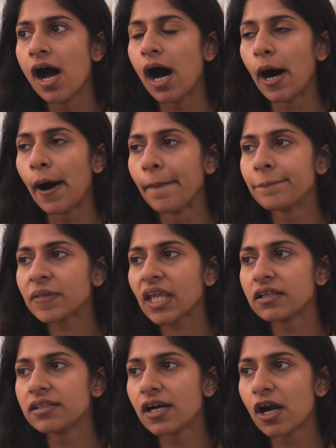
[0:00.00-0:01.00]

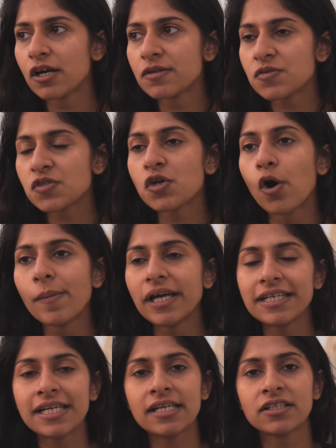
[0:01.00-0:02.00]
There are so
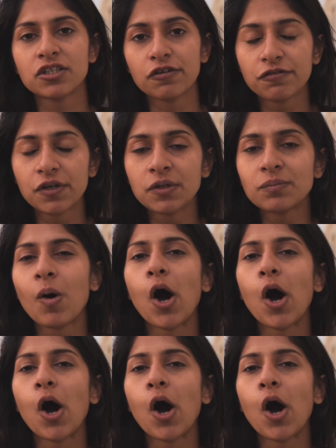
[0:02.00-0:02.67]
many different